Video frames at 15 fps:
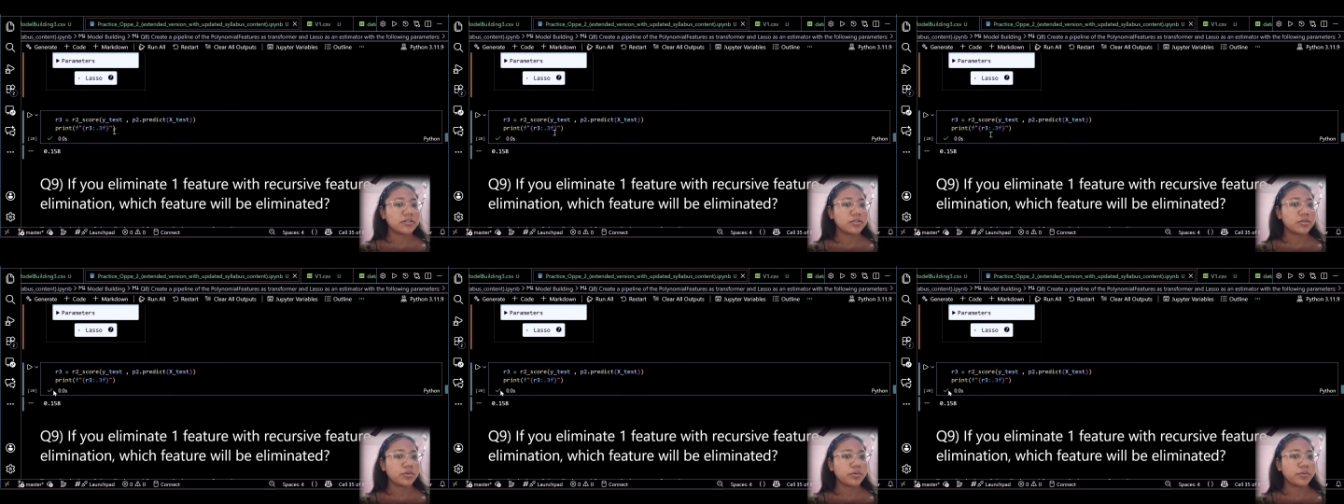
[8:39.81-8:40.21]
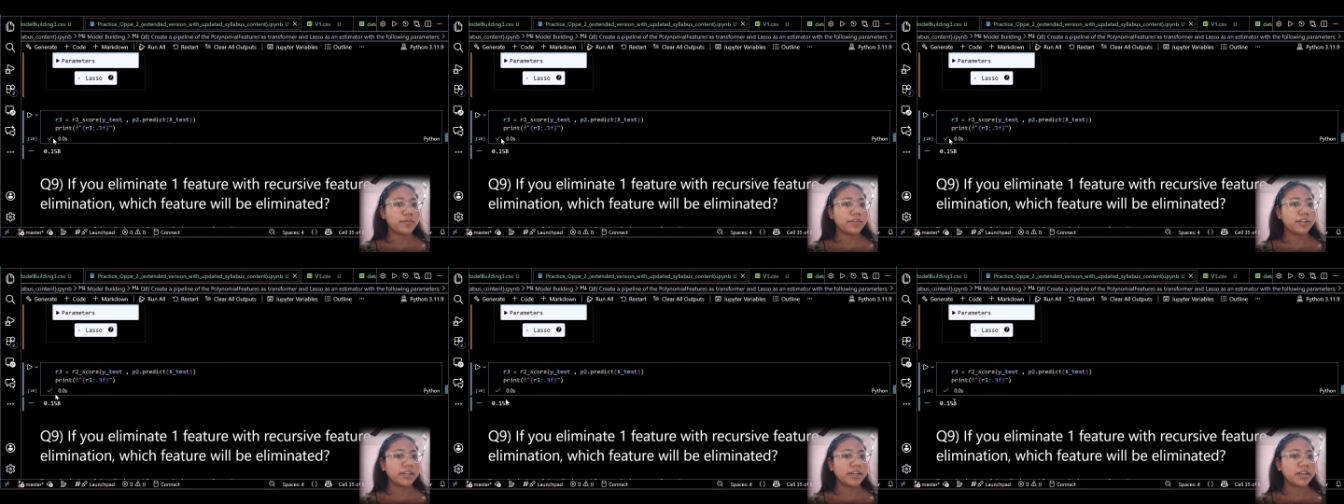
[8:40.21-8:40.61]
So we
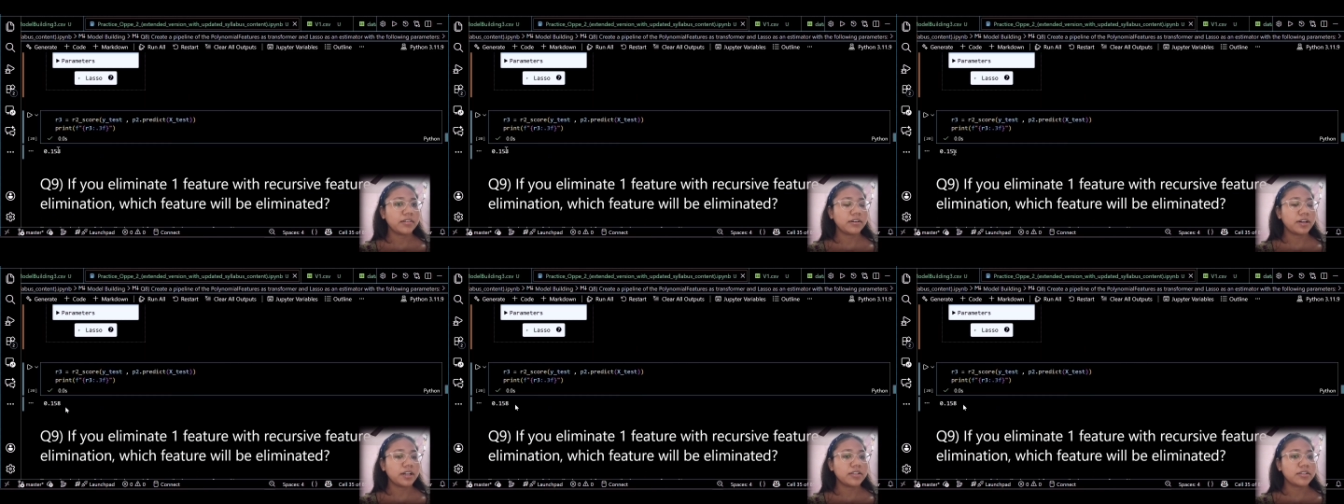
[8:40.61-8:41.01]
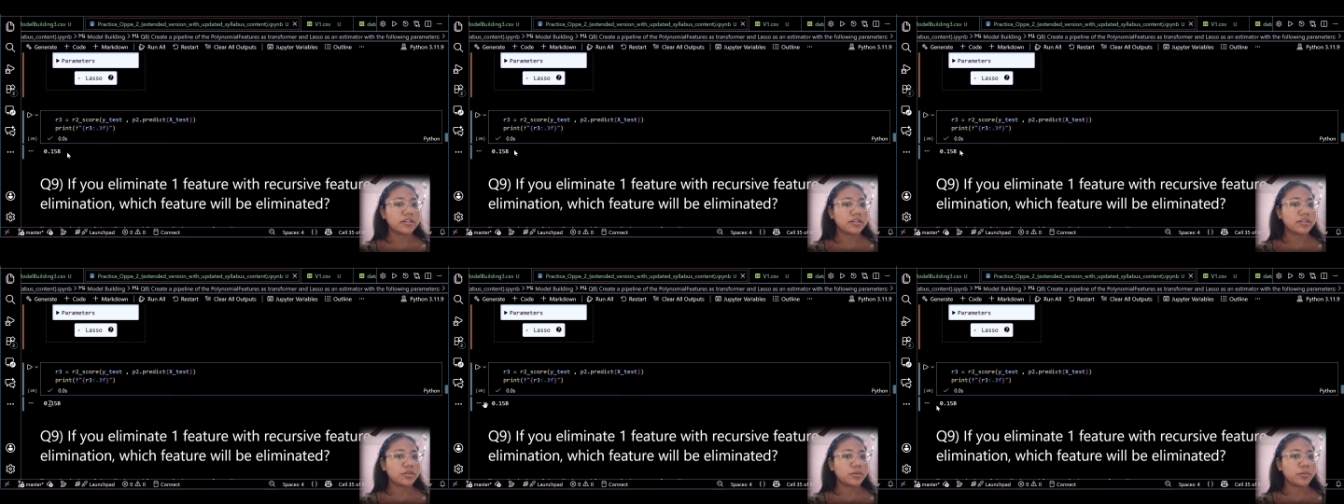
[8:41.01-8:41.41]
will get our
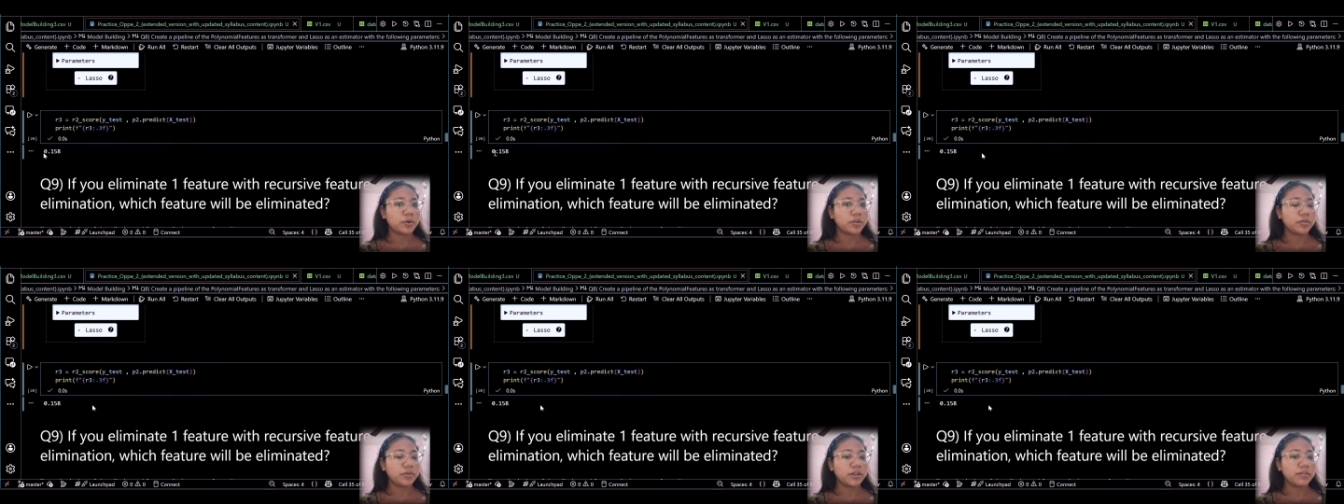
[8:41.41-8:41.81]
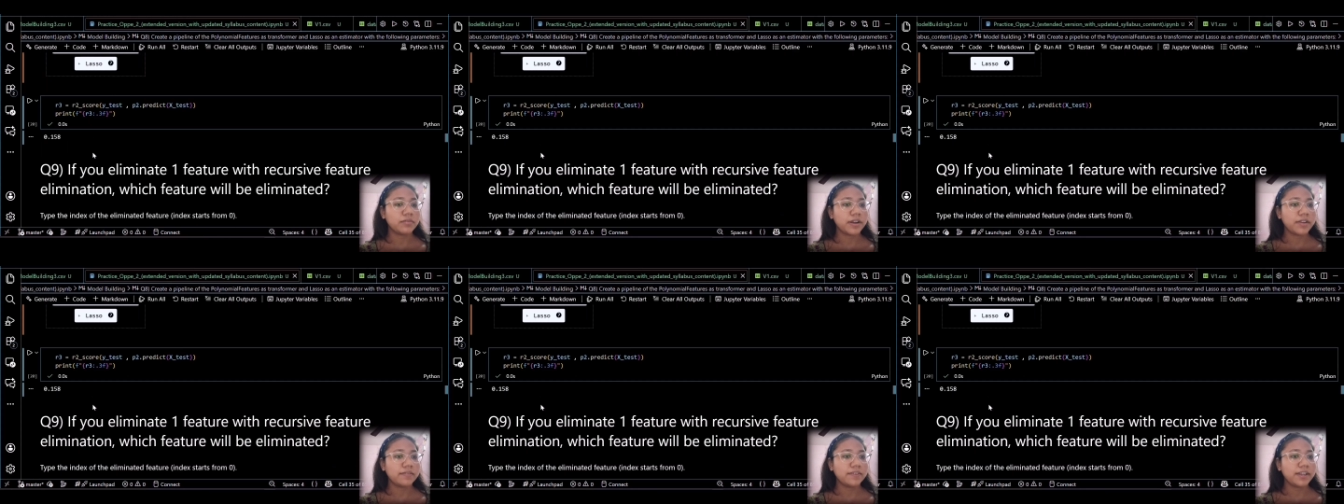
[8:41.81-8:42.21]
answer
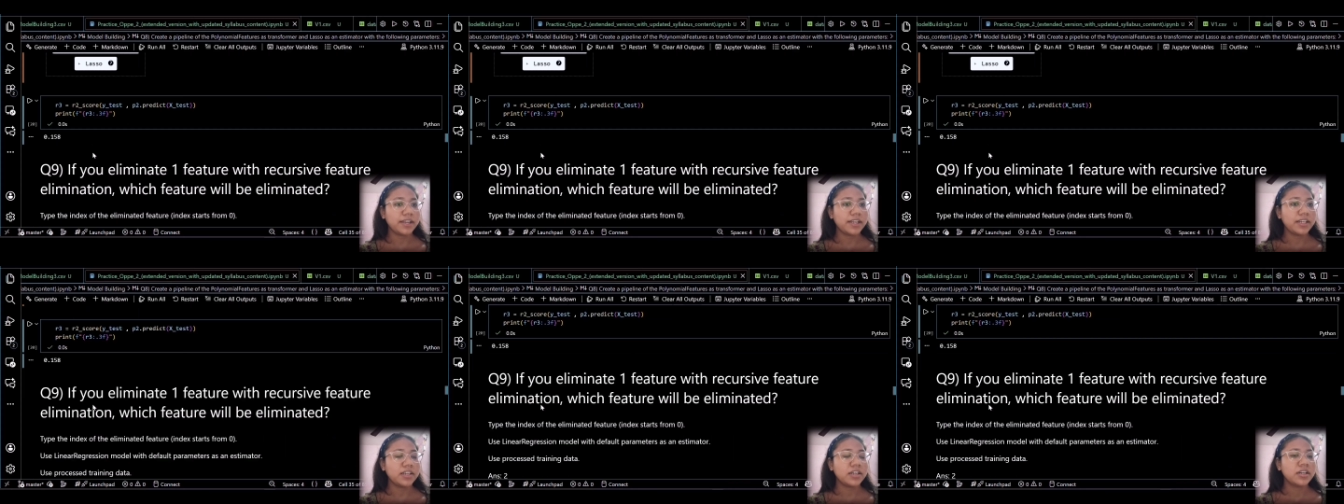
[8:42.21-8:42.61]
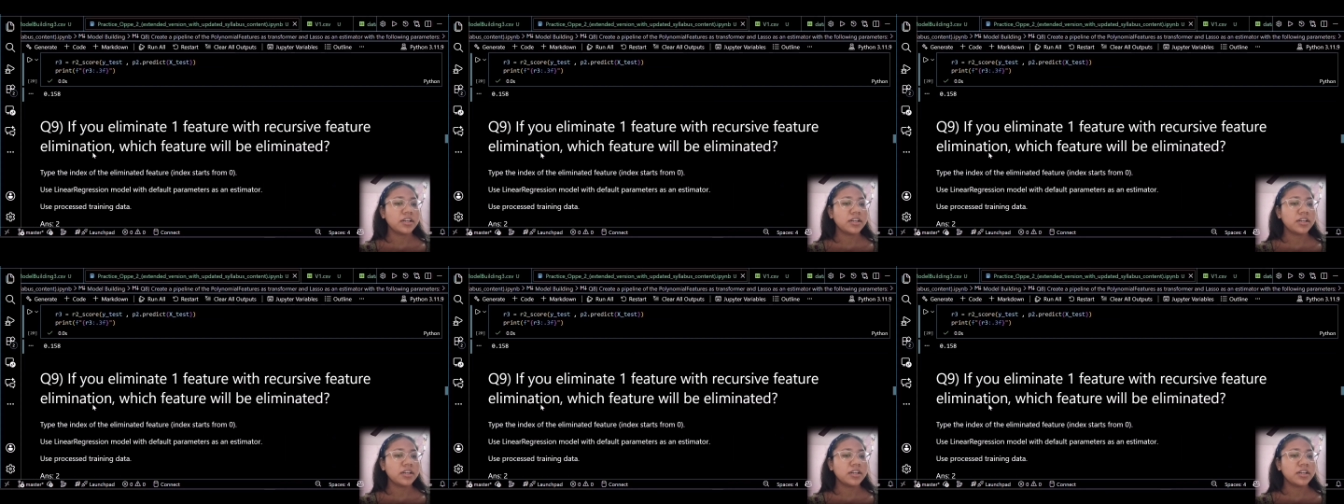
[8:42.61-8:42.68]
0.158.